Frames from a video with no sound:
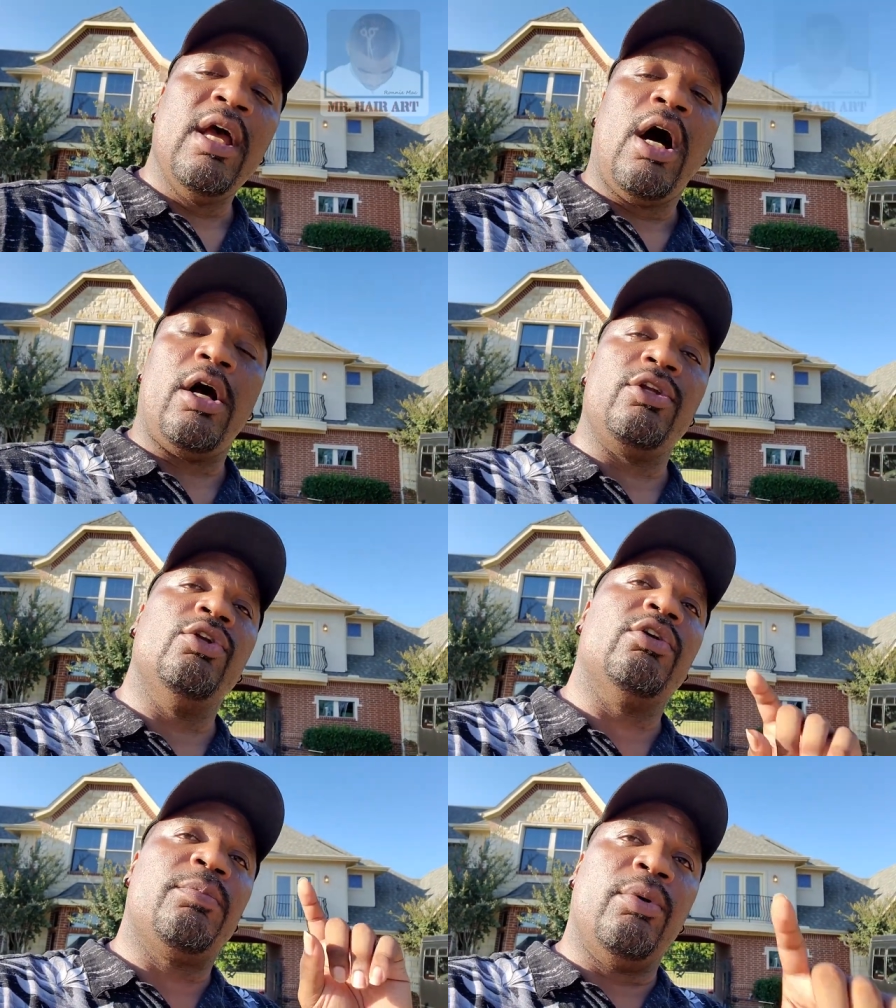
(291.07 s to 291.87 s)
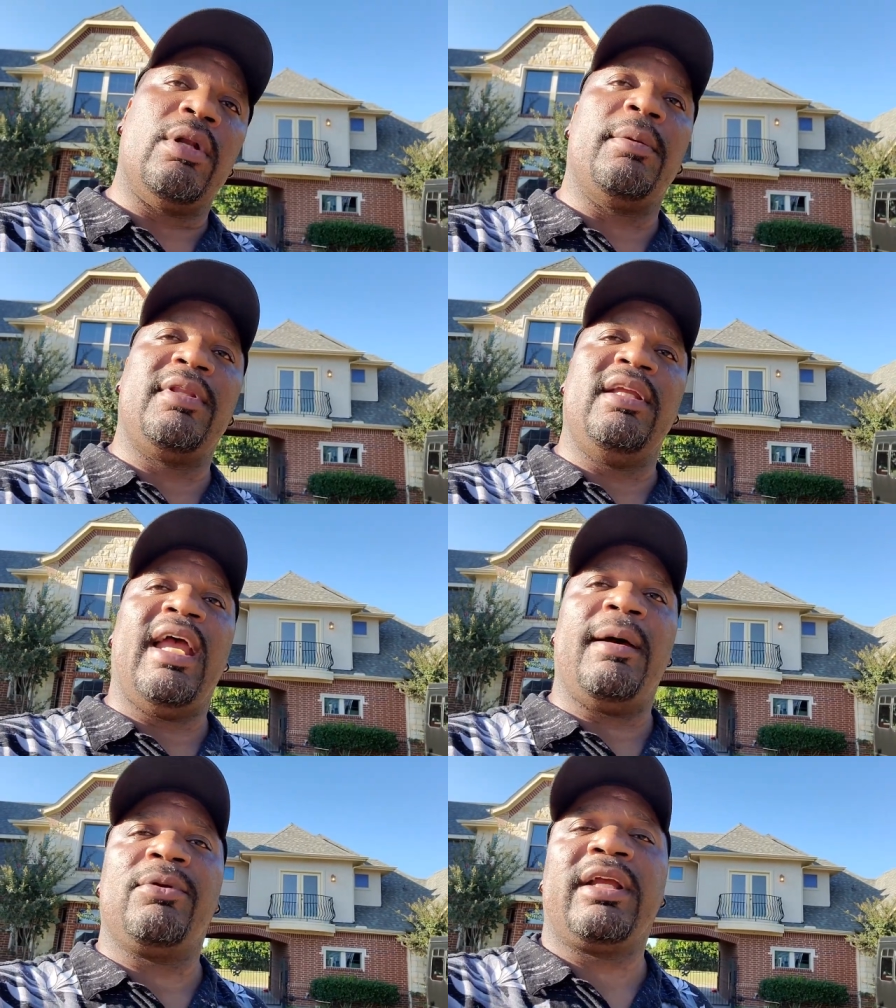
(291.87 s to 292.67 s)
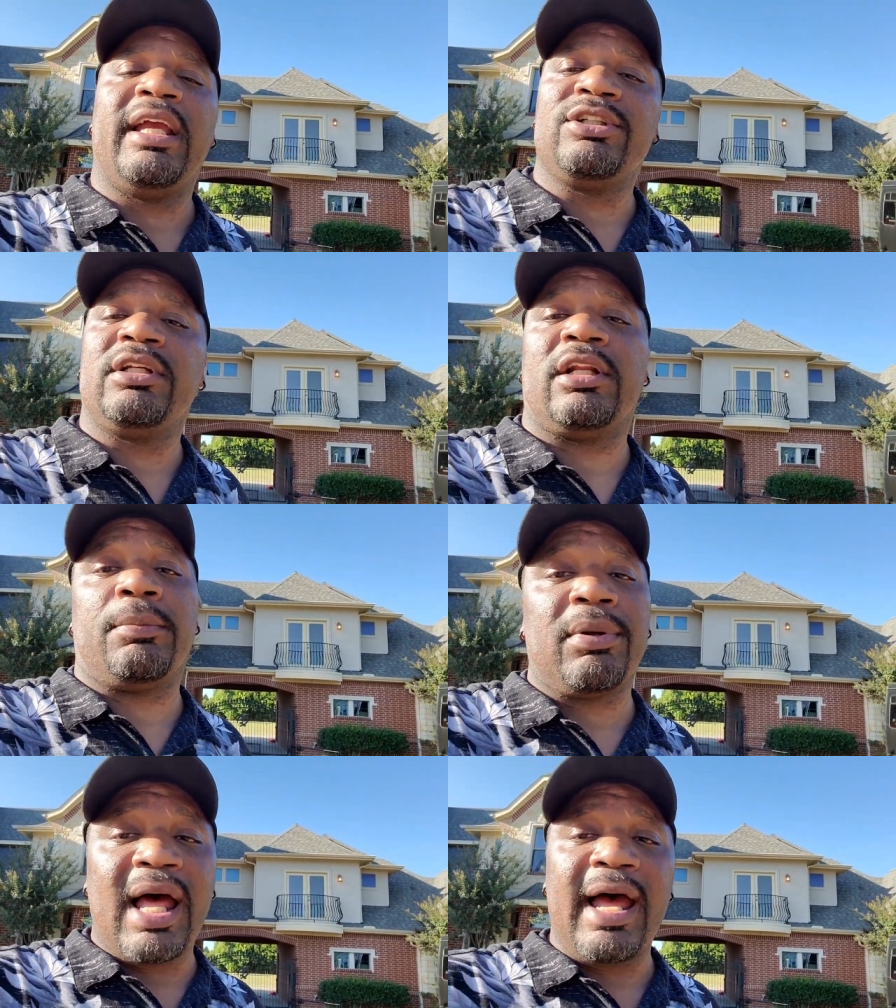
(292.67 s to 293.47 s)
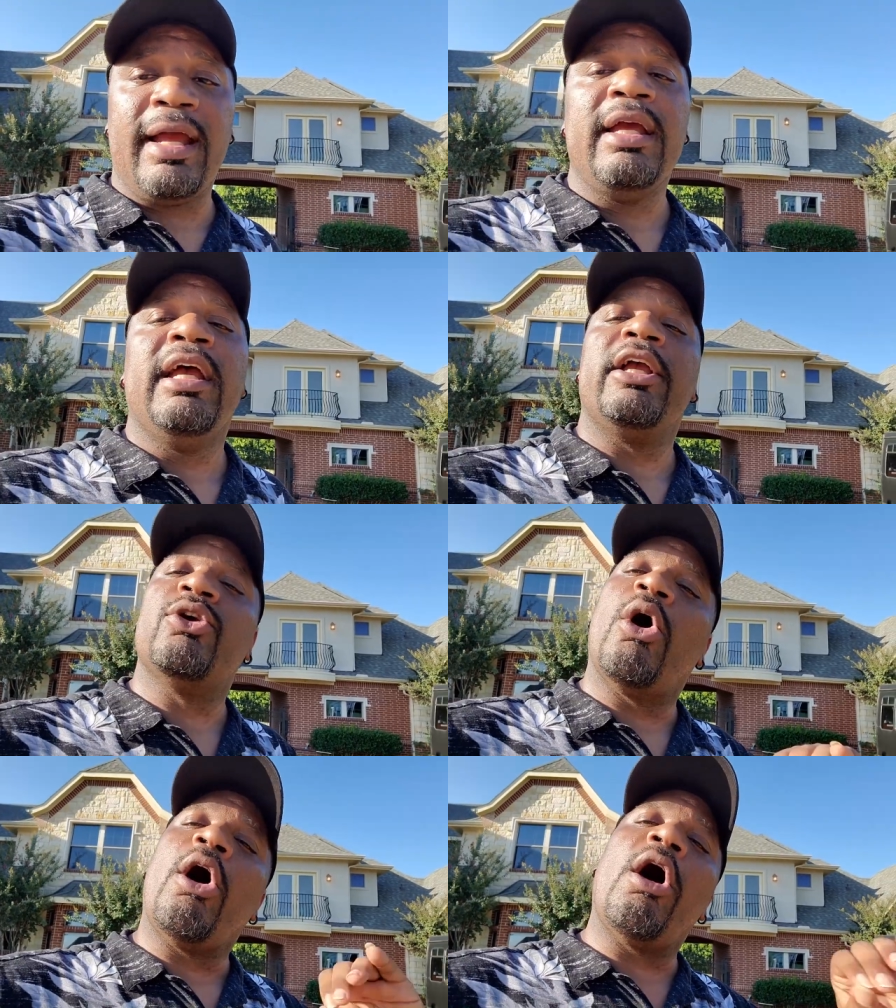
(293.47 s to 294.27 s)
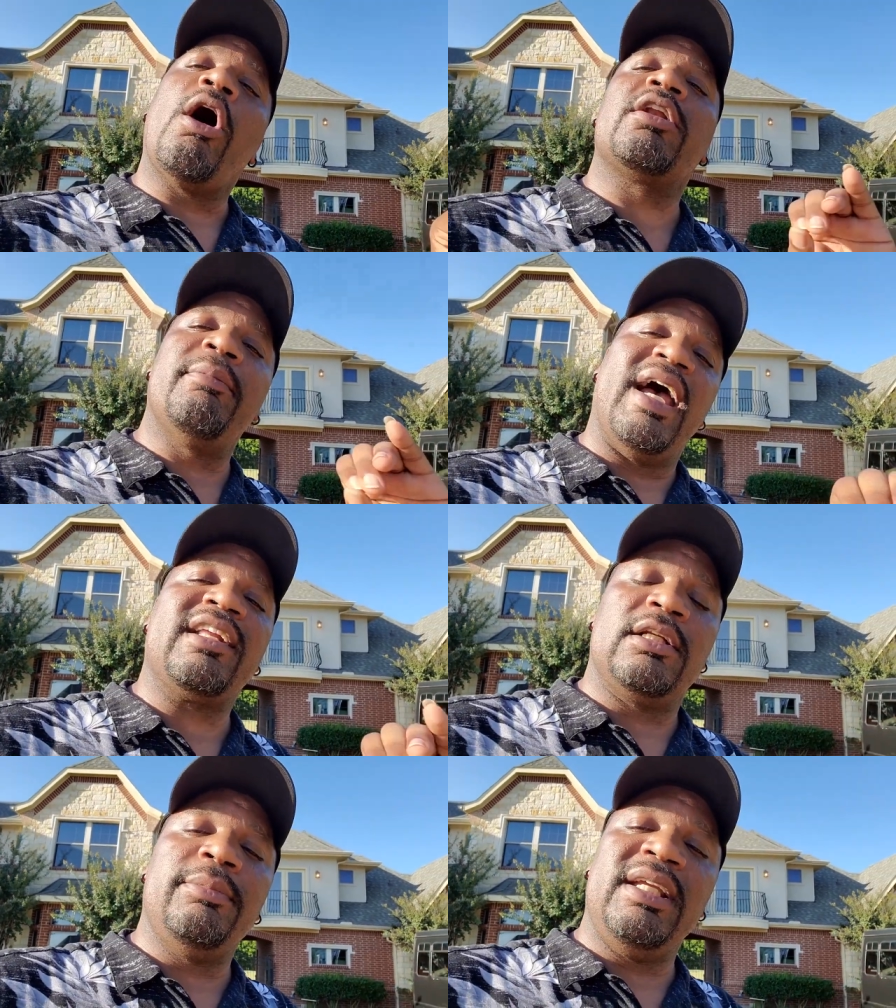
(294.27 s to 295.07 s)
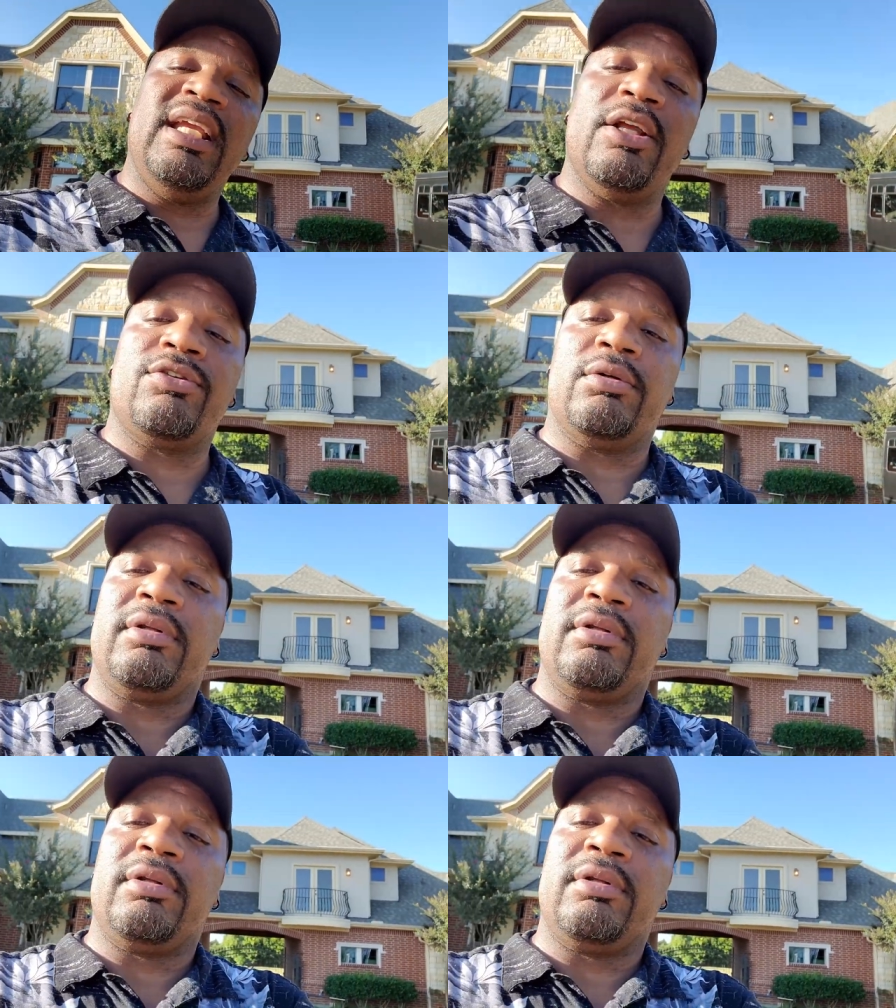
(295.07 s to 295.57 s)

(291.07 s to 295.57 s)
All you do is pull up the application and apply, and you'll automatically be entered.